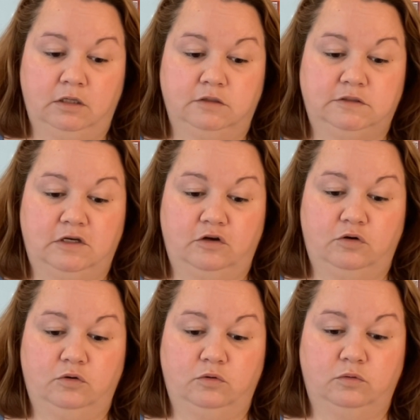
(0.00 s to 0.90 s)

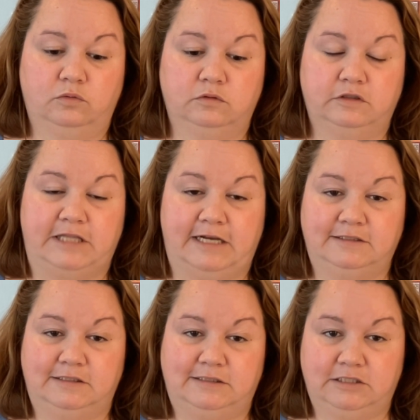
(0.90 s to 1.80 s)
So that is
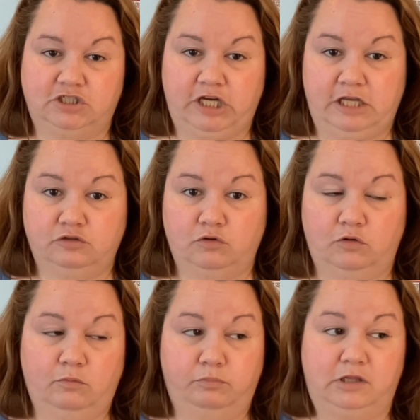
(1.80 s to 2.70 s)
the stitch
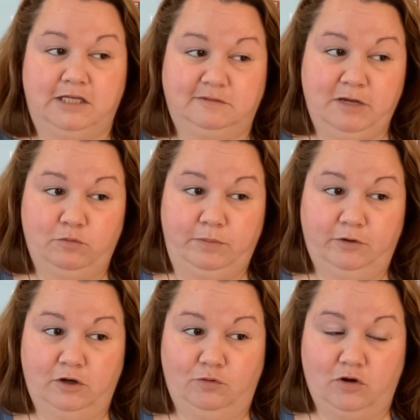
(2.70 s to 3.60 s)
schedule, plus my
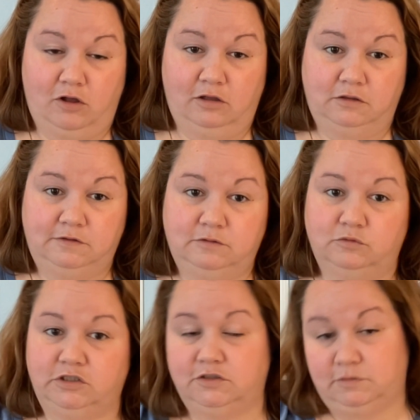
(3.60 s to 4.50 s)
WIPCO calls,
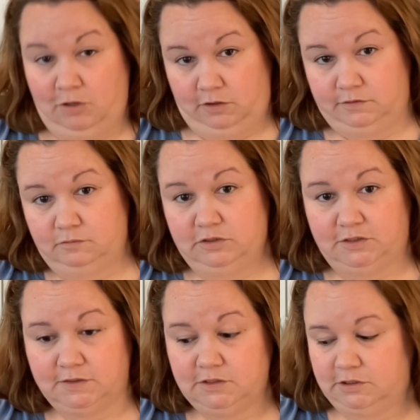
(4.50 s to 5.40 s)
which are smalls, which
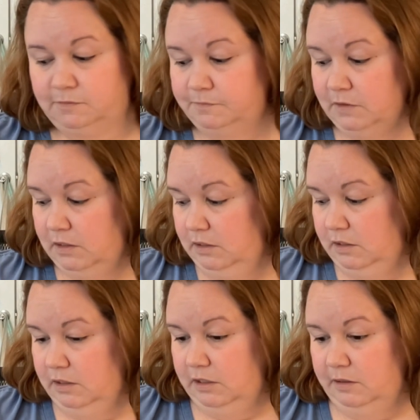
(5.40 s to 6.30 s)
is good.
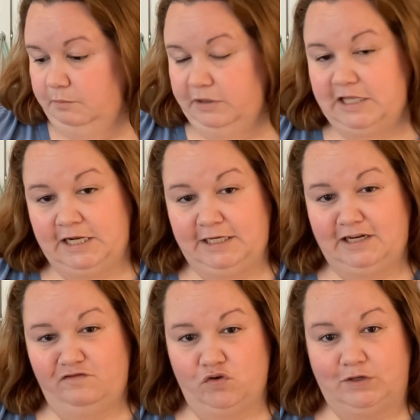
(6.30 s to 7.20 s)
But then I need
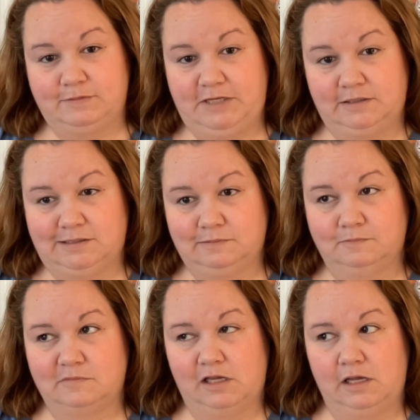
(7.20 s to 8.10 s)
a focus piece.
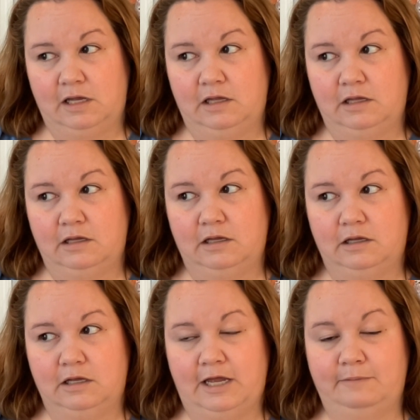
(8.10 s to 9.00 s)

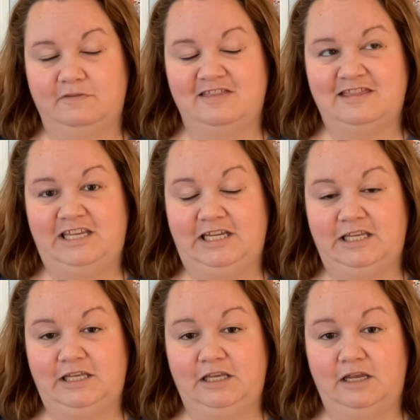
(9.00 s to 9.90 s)
I'm
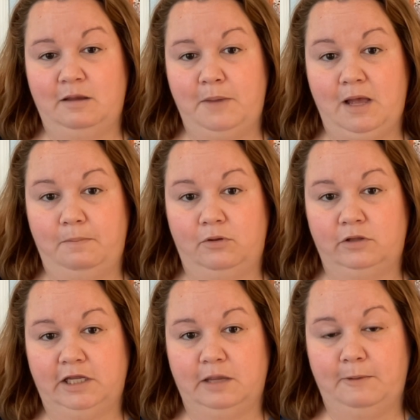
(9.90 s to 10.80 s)
thinking about
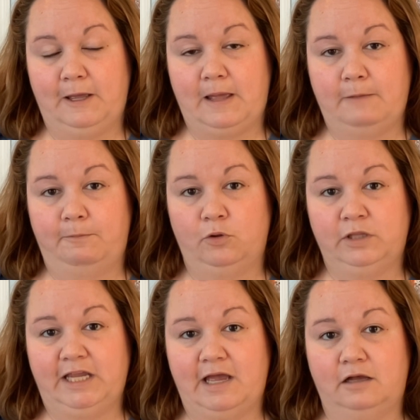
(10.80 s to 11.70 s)
pulling
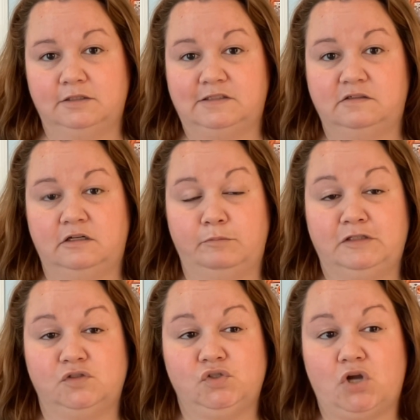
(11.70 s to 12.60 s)
out Cinnamon
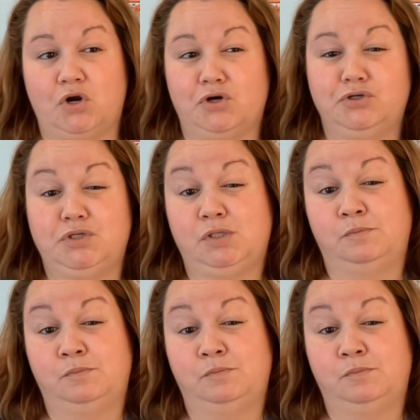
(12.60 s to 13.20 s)
Stars